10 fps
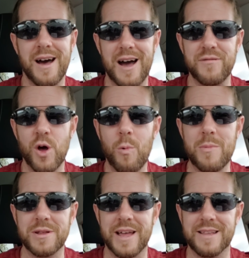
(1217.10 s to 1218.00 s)
I've known
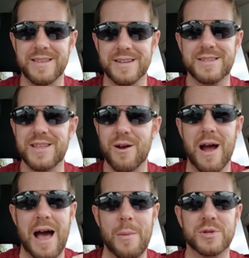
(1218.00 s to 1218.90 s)
women like this. They
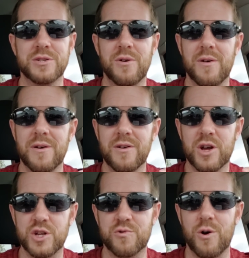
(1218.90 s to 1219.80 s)
are absolute
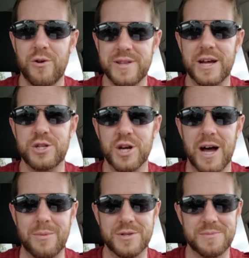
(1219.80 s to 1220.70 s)
control nut
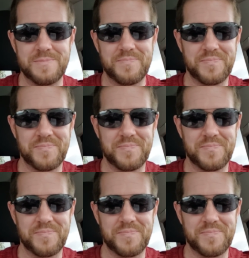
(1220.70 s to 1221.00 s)
jobs.